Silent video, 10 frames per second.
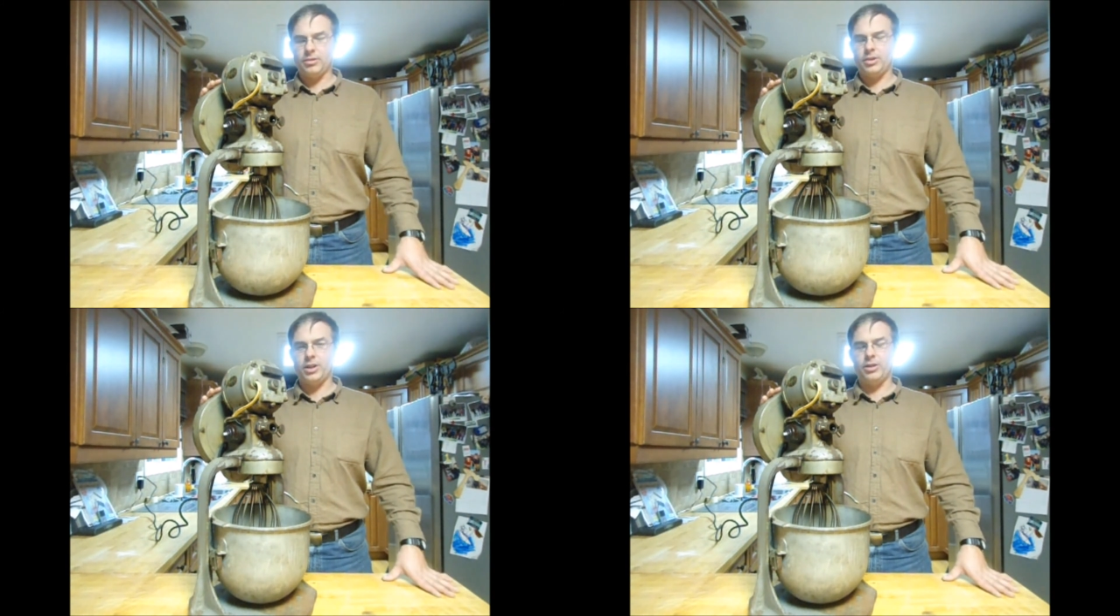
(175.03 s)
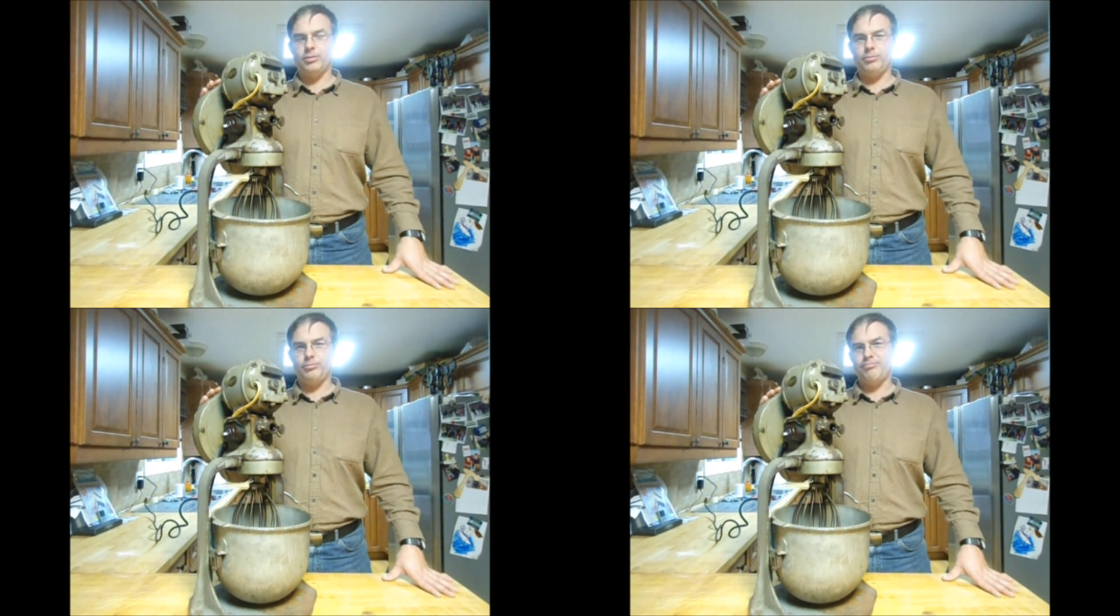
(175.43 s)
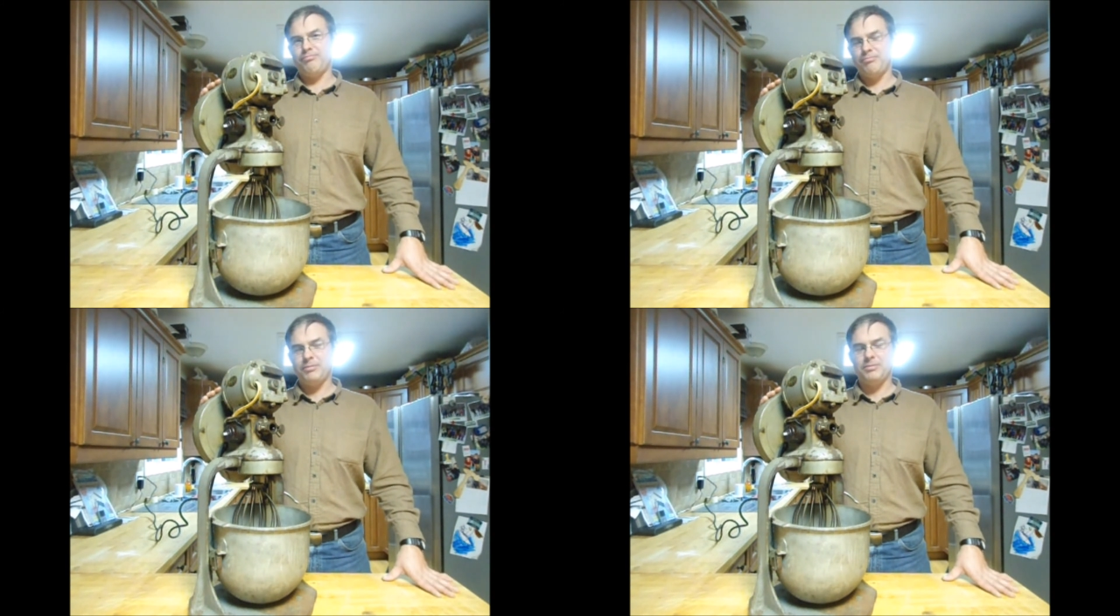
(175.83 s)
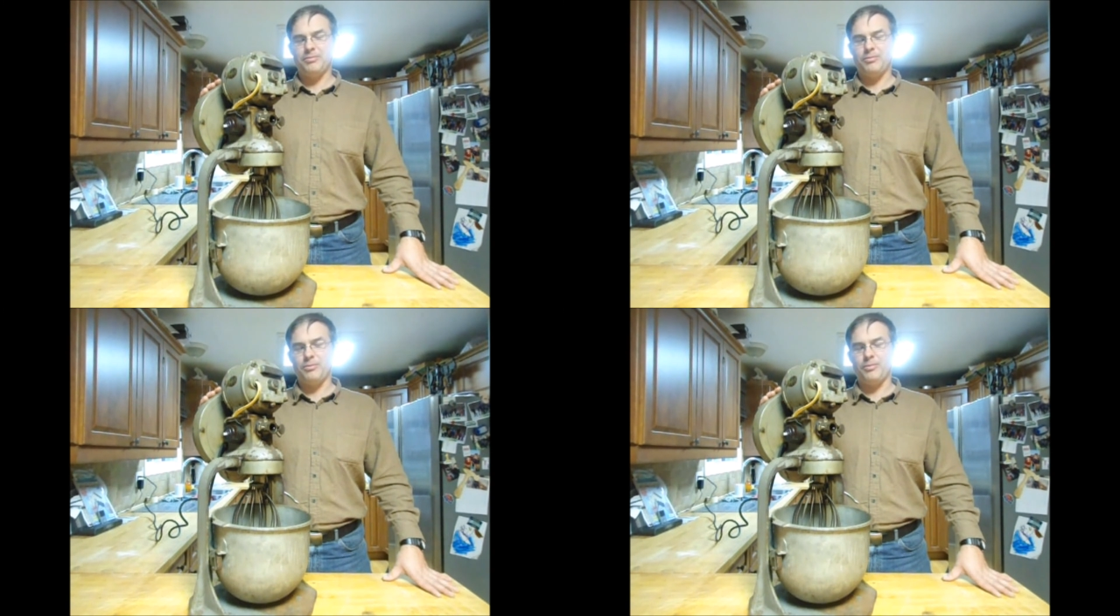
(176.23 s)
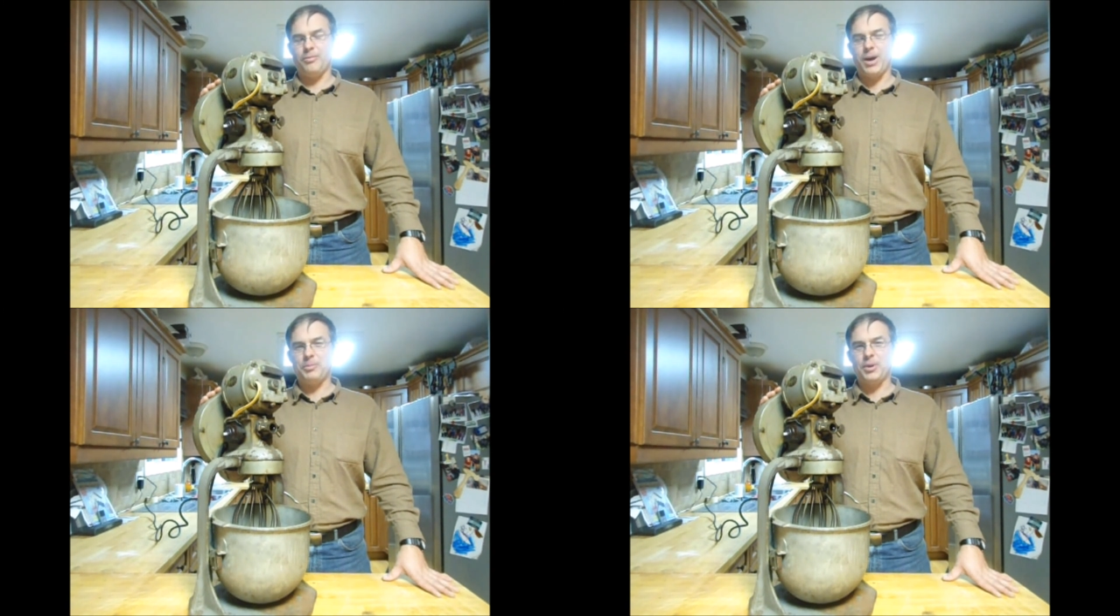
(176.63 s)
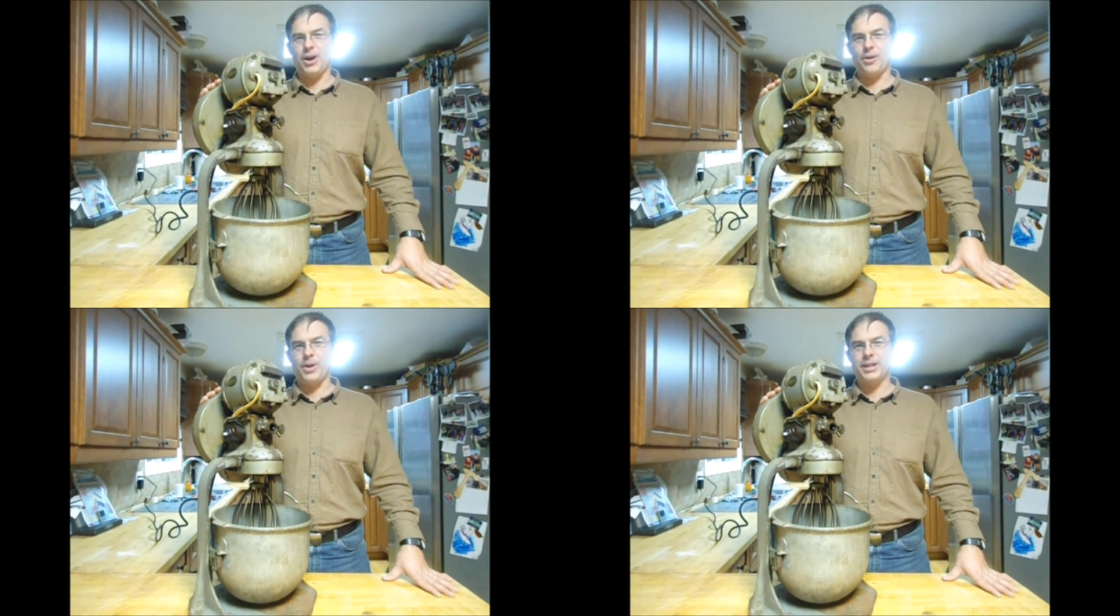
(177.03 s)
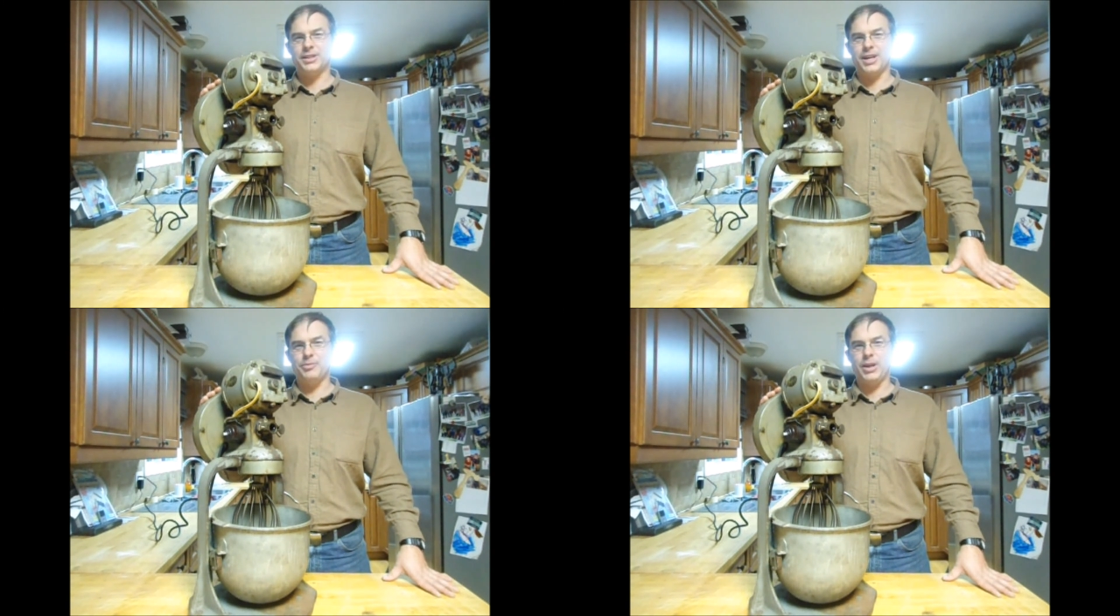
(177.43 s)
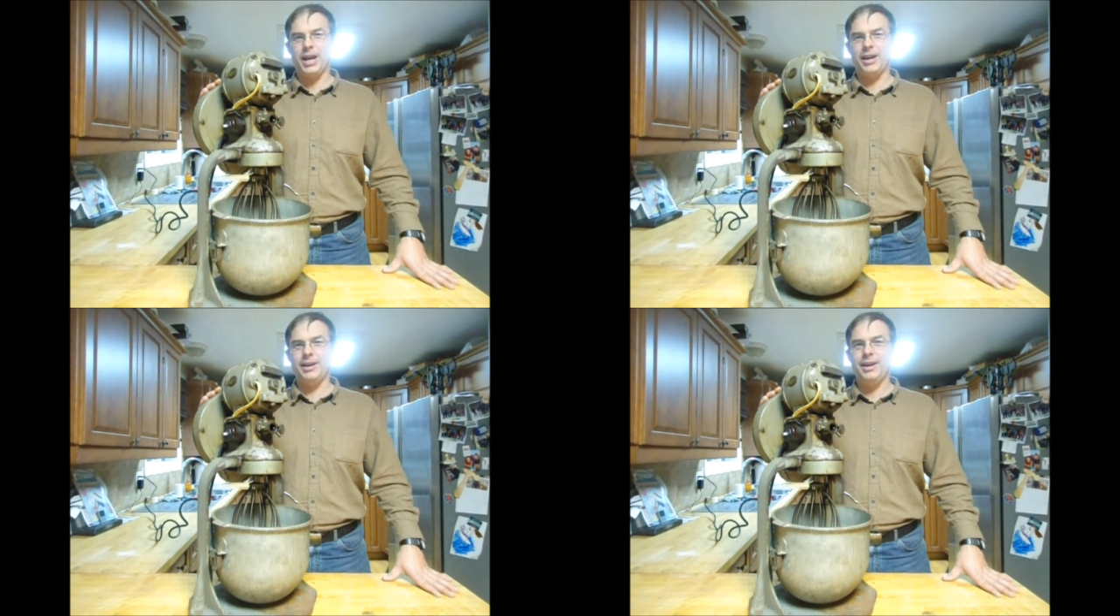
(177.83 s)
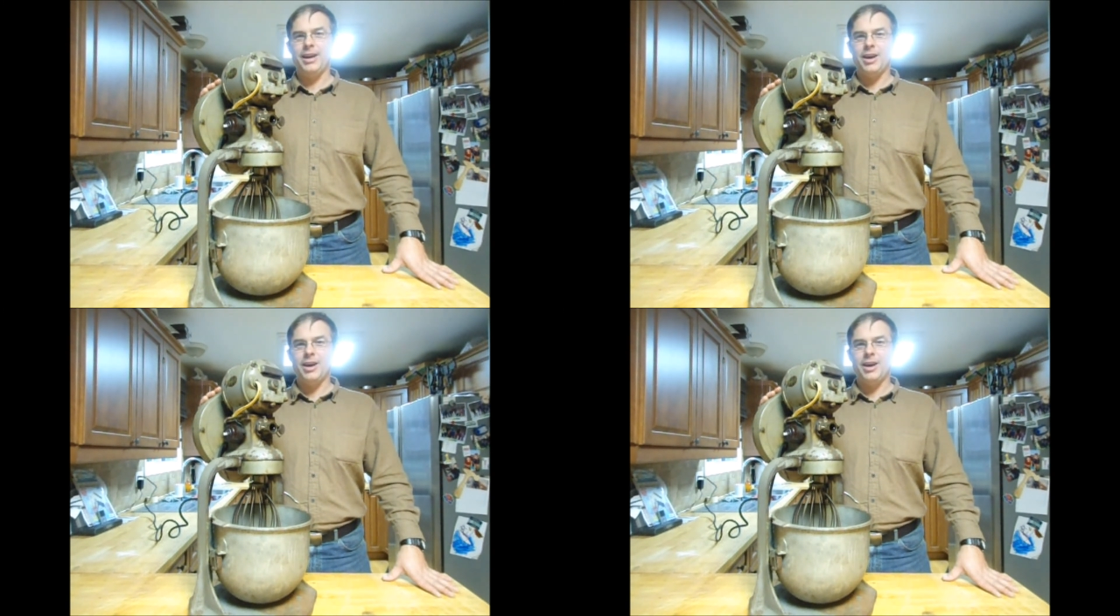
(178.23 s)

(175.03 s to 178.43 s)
you know, might be all right someday.